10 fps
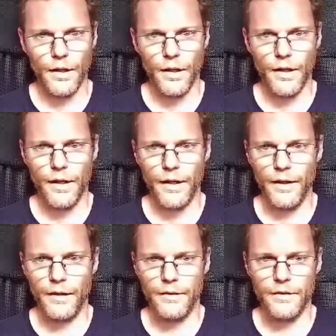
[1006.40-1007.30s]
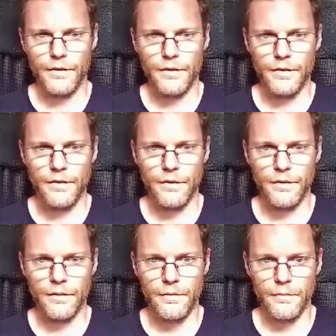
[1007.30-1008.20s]
and
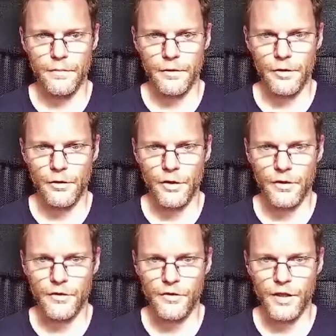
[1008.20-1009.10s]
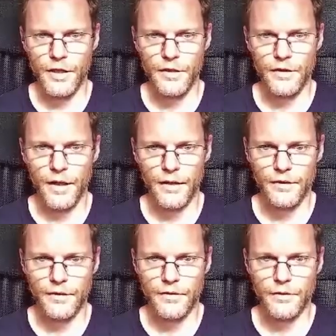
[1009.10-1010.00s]
you can see
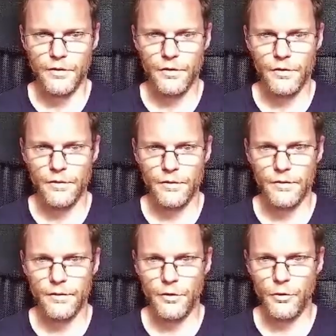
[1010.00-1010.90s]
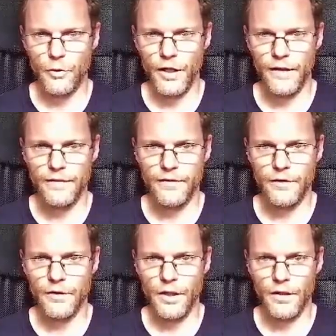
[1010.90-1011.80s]
that creates a
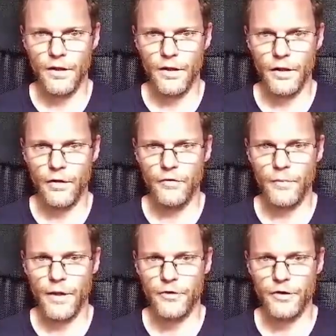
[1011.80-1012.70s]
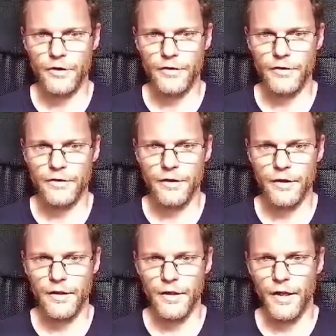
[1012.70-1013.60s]
tunnel of meshes.
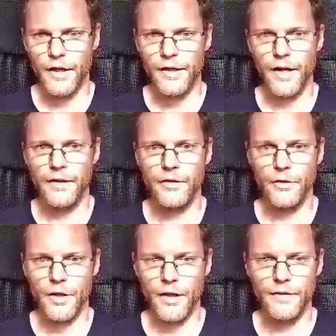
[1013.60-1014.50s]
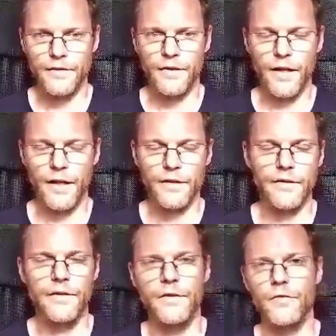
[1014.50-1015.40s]
Again, you can
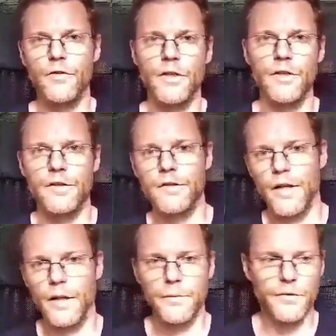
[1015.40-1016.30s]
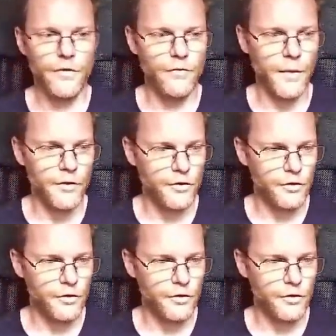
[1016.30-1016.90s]
select different types of mesh.